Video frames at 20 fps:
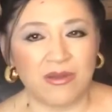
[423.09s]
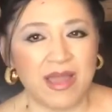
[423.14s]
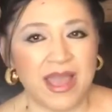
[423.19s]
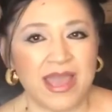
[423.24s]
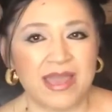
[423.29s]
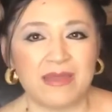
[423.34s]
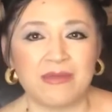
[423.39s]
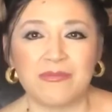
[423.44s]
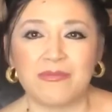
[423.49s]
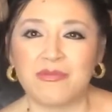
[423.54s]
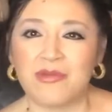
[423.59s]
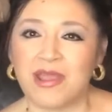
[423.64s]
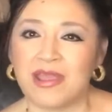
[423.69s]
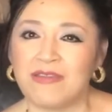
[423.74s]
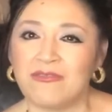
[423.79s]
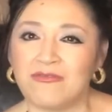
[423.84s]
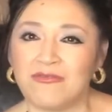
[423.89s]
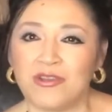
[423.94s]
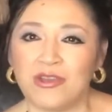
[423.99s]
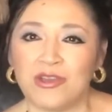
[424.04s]
I am
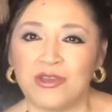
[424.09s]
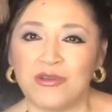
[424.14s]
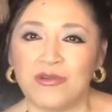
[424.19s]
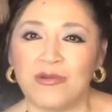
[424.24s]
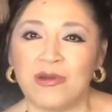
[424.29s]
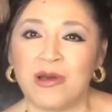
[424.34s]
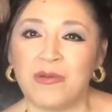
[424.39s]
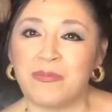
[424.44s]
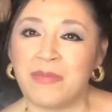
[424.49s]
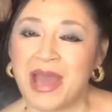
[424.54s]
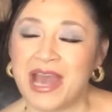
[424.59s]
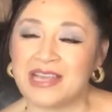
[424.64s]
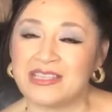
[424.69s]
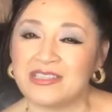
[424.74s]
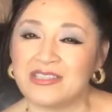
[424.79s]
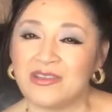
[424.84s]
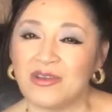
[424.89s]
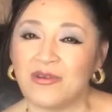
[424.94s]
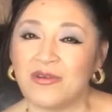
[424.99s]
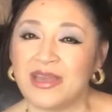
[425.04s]
praying for you. El
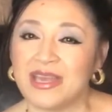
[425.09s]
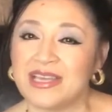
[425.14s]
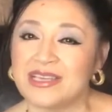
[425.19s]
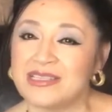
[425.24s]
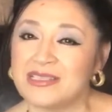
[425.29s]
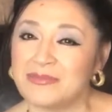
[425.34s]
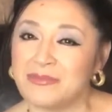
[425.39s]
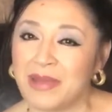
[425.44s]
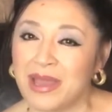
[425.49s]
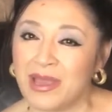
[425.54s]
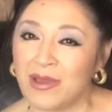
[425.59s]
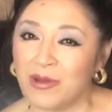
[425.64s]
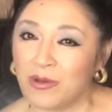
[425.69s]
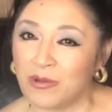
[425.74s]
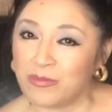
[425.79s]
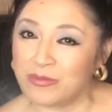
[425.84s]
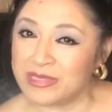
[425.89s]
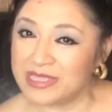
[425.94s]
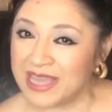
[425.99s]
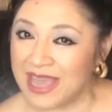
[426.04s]
Paso is my
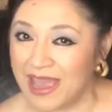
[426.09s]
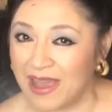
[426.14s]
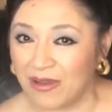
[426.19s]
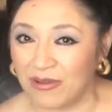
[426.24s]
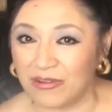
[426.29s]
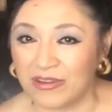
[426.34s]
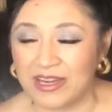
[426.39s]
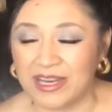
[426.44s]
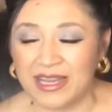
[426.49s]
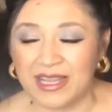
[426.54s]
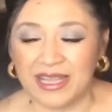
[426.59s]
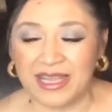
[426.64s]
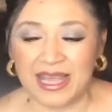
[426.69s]
hometown.